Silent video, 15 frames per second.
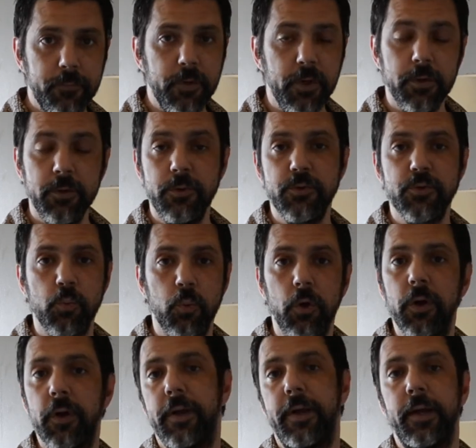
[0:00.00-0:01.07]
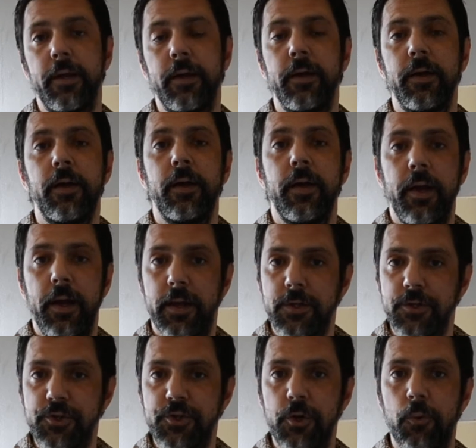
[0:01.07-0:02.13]
who's working and
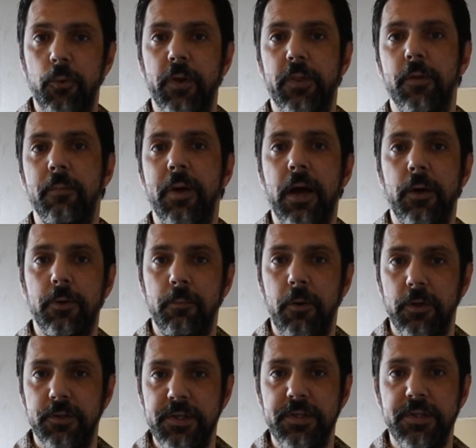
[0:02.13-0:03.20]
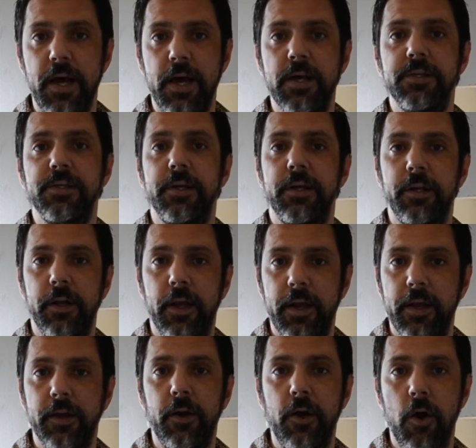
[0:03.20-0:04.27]
is showing them how to multitask
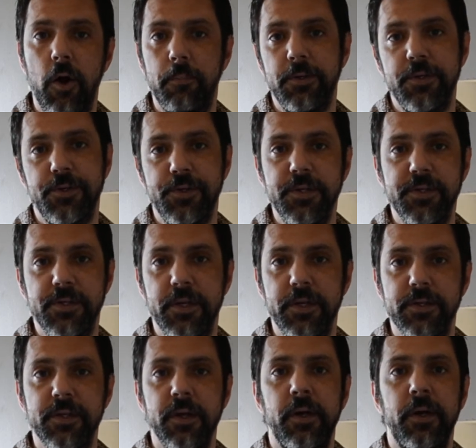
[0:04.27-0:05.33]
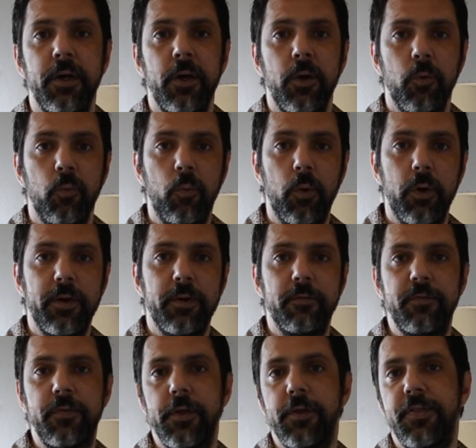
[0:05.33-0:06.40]
and accomplish these things. One
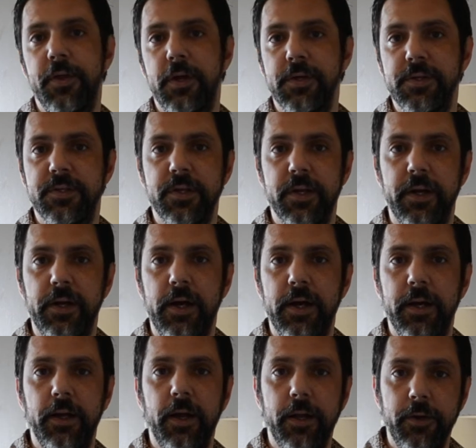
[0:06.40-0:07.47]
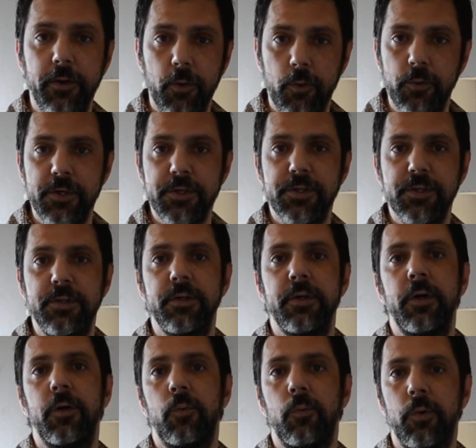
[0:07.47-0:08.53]
of the things that I noticed
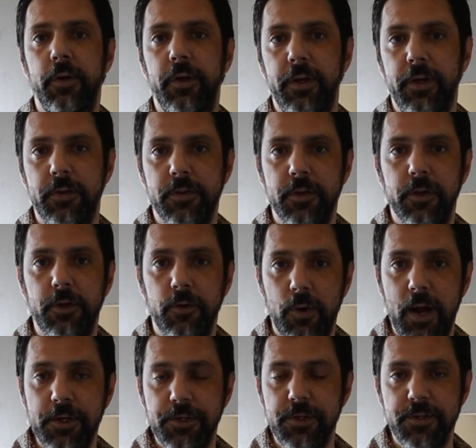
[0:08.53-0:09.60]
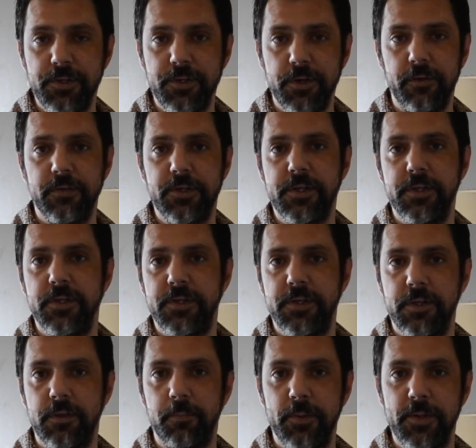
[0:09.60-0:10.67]
working in the correction services
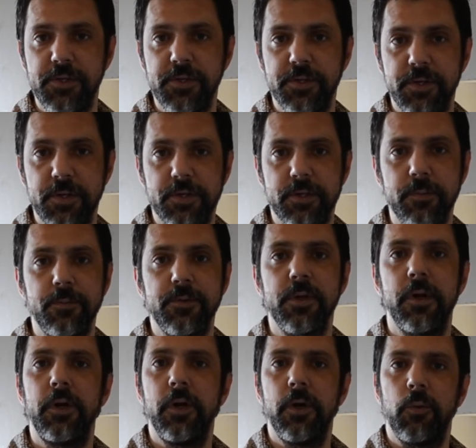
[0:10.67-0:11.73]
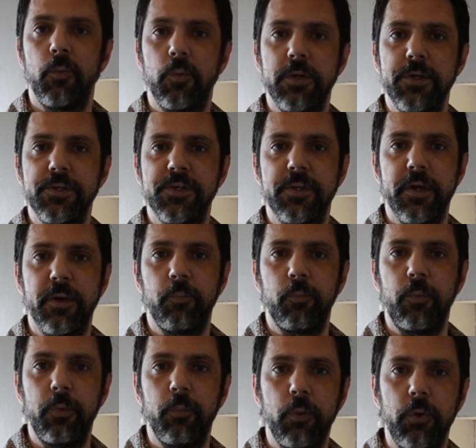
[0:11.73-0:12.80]
and the prison systems was that
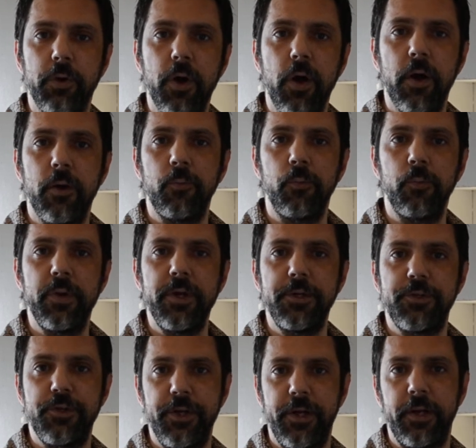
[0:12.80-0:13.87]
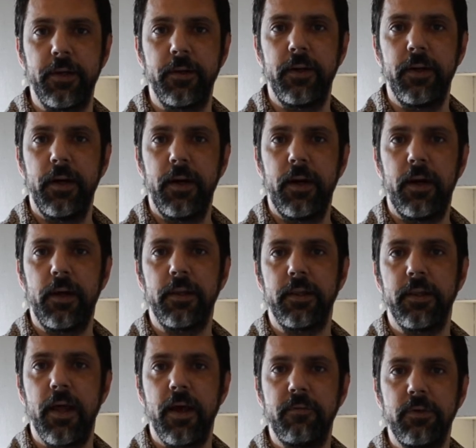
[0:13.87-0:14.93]
we were not reaching a
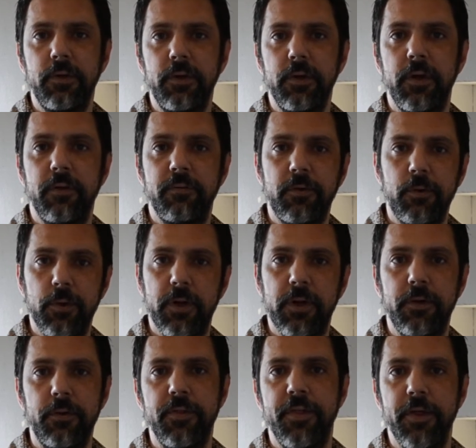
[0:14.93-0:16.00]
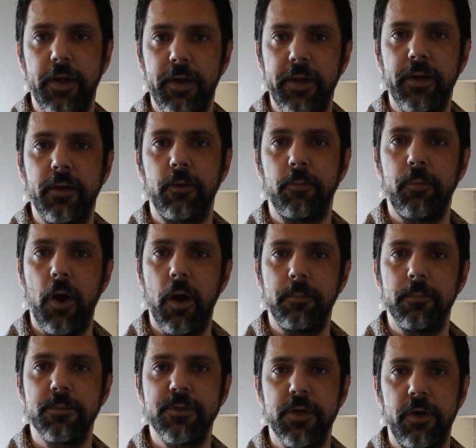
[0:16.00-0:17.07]
level of critical thinking or
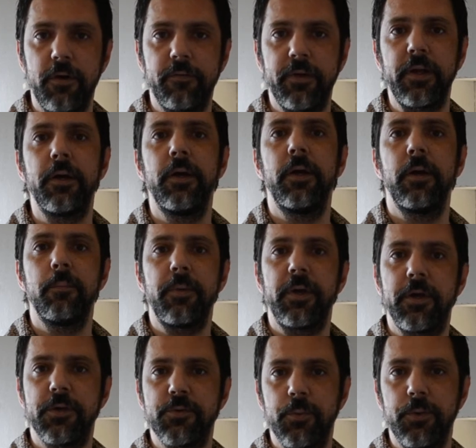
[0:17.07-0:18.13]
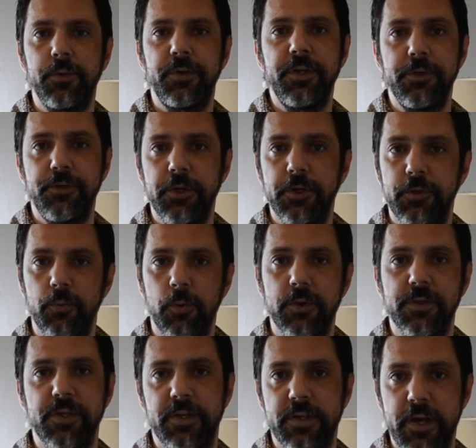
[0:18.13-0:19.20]
problem solving because we were teaching
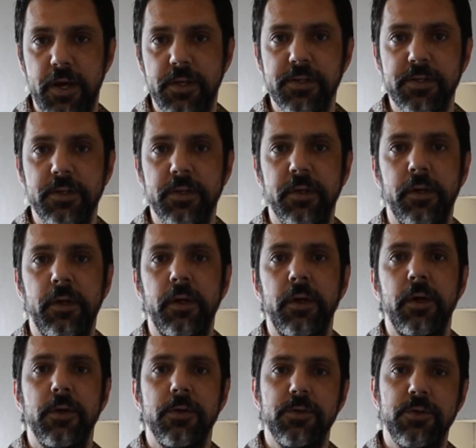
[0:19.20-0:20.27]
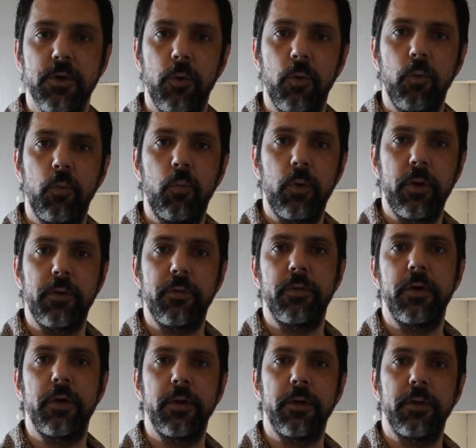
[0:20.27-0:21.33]
towards the test. So one of
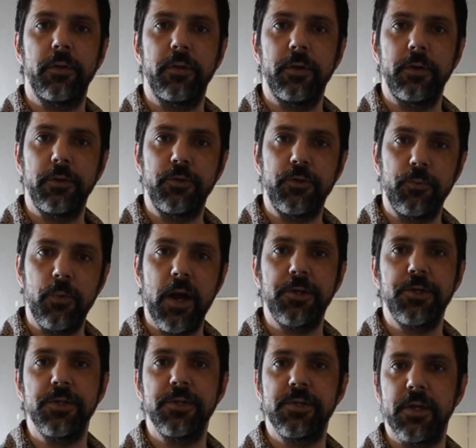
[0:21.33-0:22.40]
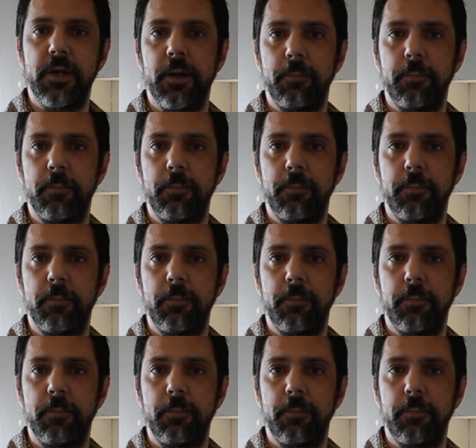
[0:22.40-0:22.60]
the directions that I